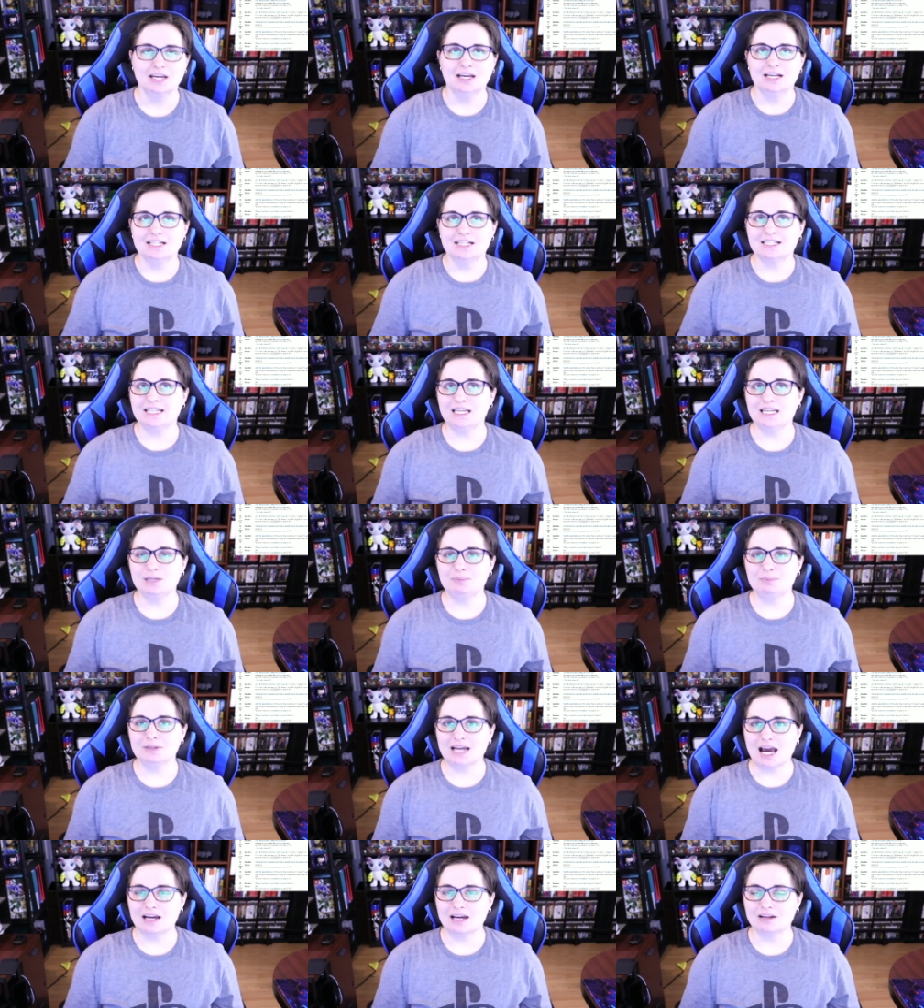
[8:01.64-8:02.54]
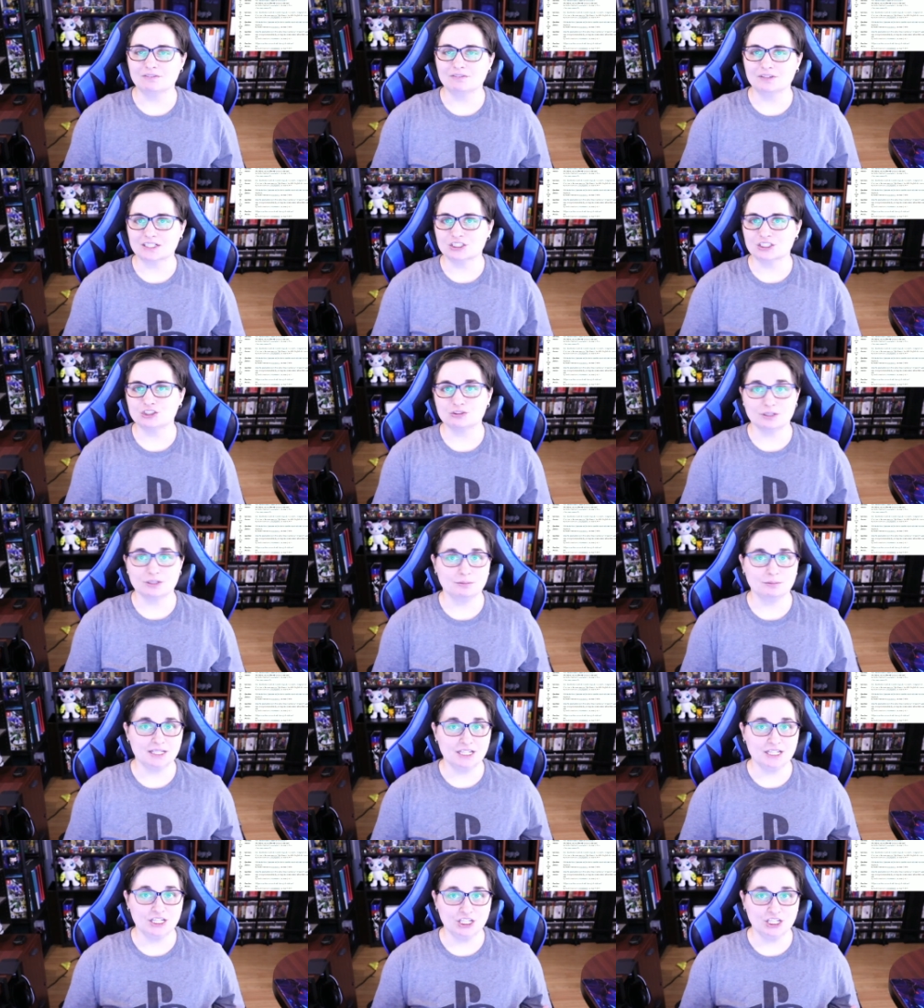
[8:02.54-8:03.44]
Keep it out of
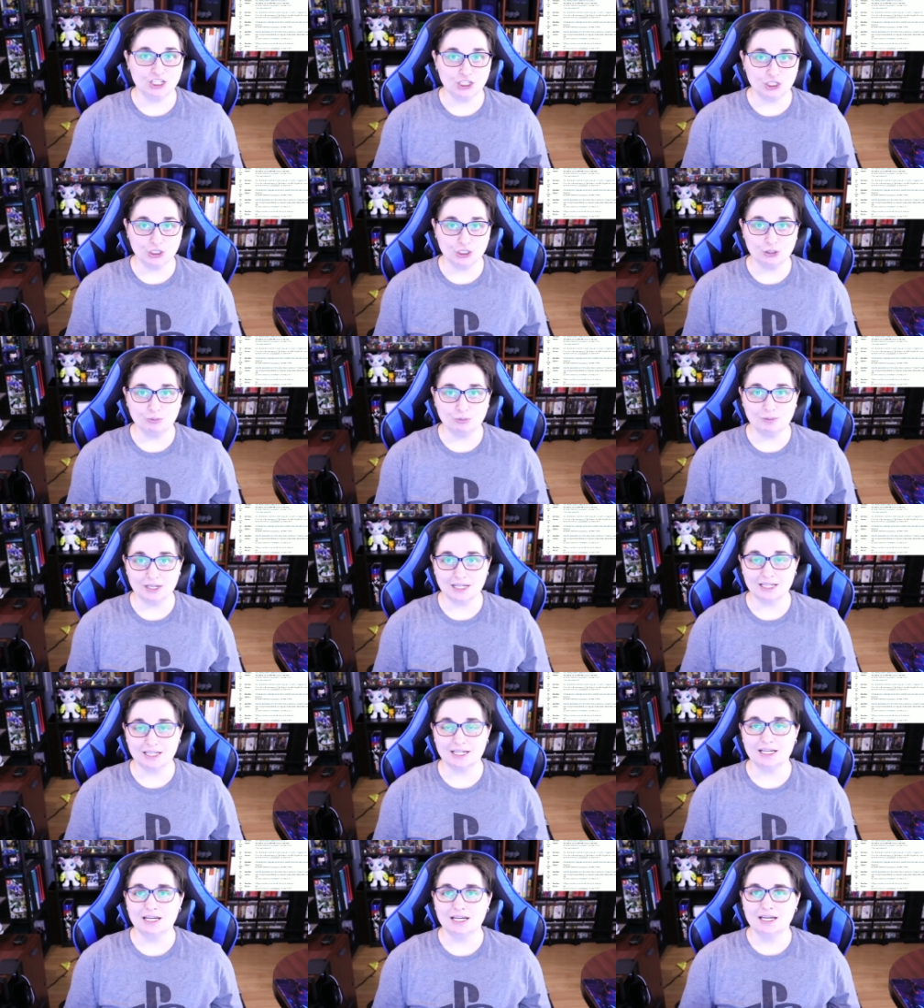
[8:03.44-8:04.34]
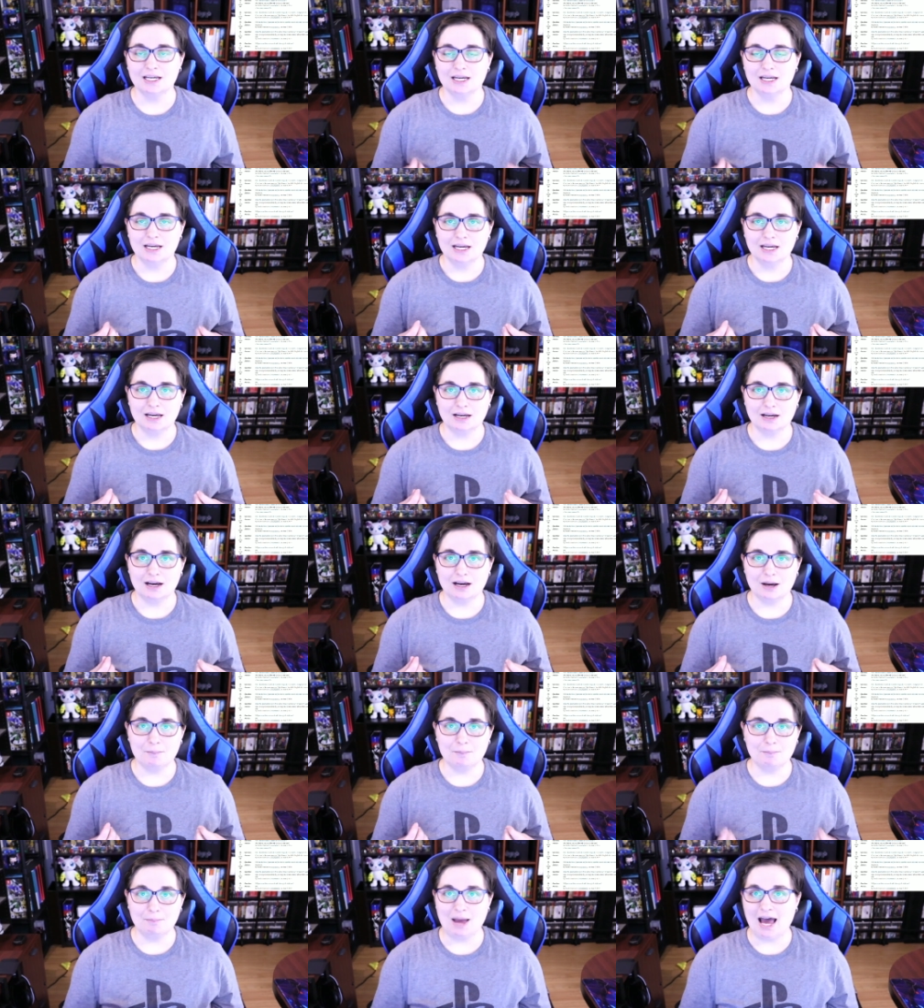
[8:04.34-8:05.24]
extremely humid
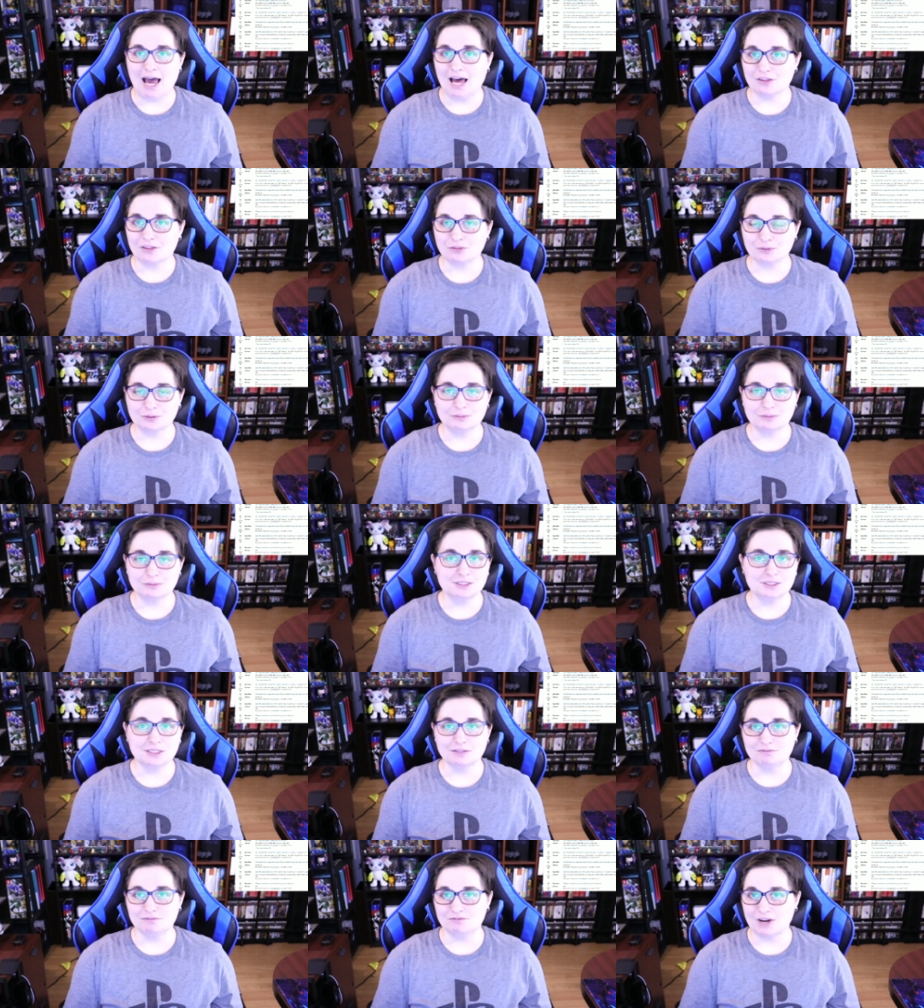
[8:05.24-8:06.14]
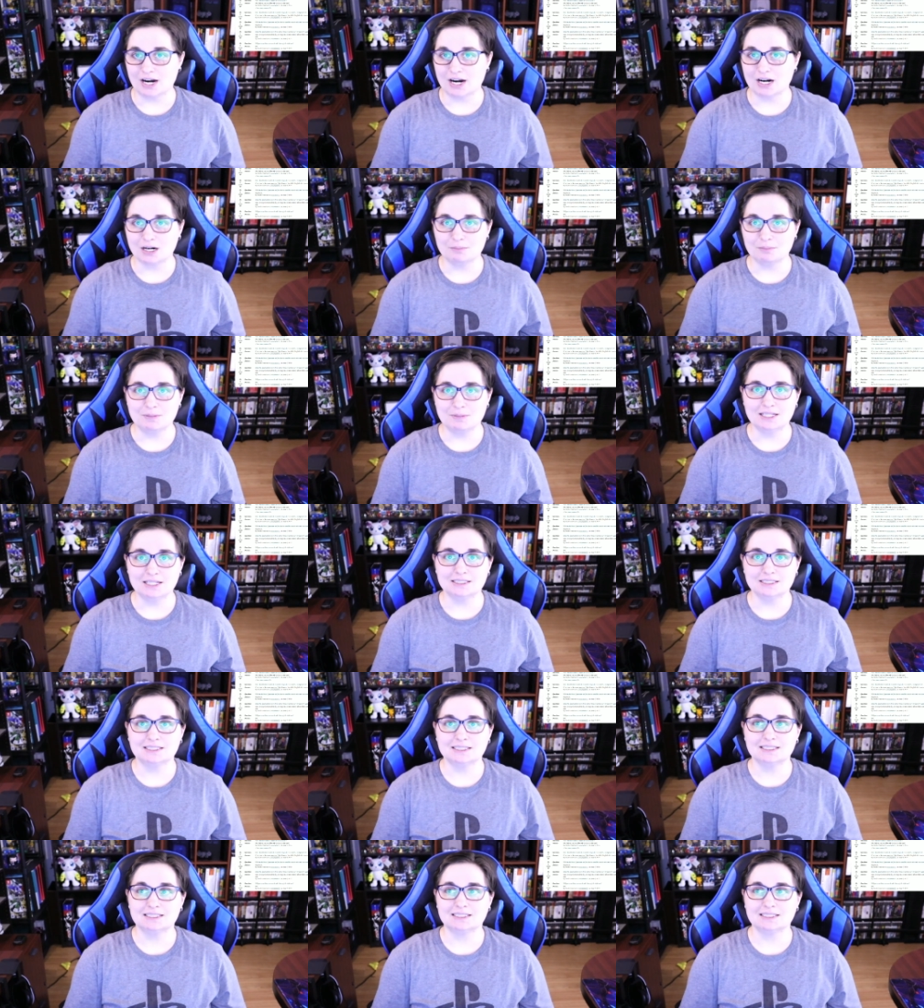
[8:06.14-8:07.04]
bathrooms,
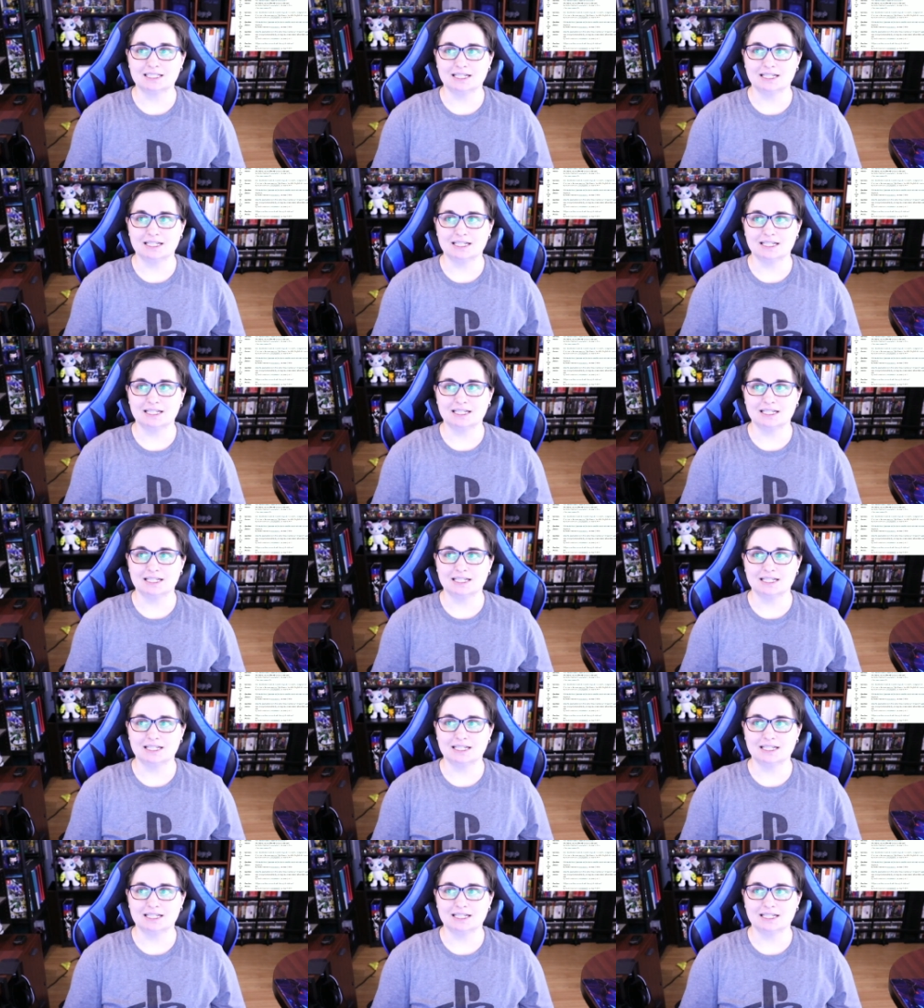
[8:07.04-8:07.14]
environments.